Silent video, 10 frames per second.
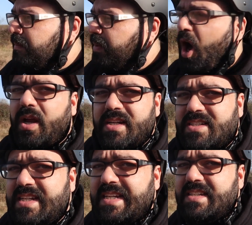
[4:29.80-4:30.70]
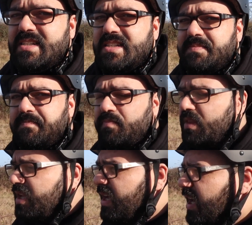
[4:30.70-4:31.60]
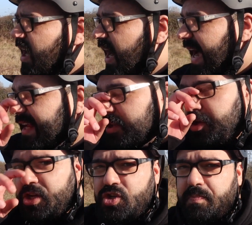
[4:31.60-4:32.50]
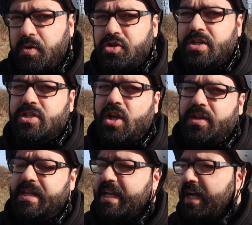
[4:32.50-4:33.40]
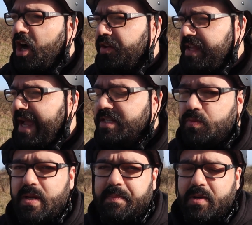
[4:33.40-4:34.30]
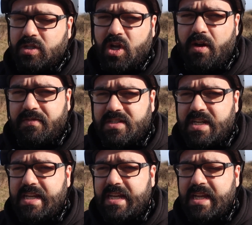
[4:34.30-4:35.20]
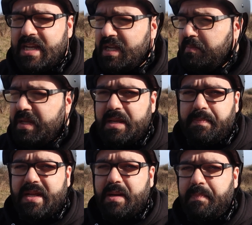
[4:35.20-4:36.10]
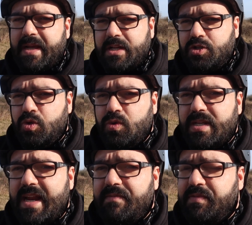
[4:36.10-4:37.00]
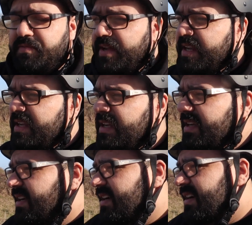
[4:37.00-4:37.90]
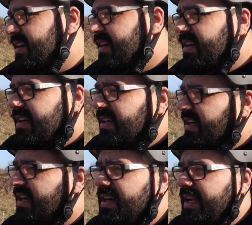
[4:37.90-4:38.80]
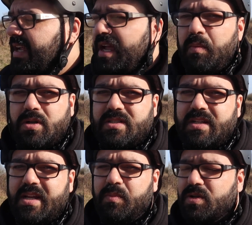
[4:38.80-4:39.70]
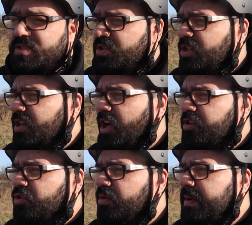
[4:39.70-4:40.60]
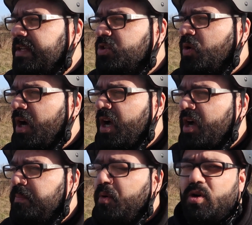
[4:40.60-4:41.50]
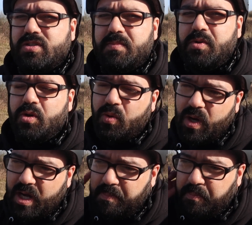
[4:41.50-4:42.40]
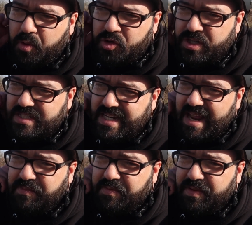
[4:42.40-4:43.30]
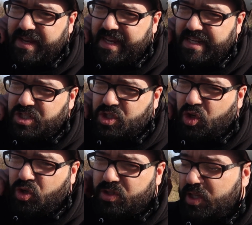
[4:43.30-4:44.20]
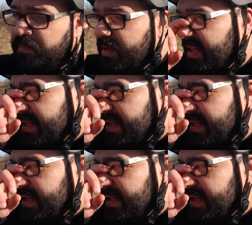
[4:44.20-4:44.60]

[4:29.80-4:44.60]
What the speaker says: Behind the scenes, I had to change the bushings on the Exway because obviously me being a bigger dude and everything, it wasn't good, like, do you know what I mean? So I bought some new bushings and everything, installed them,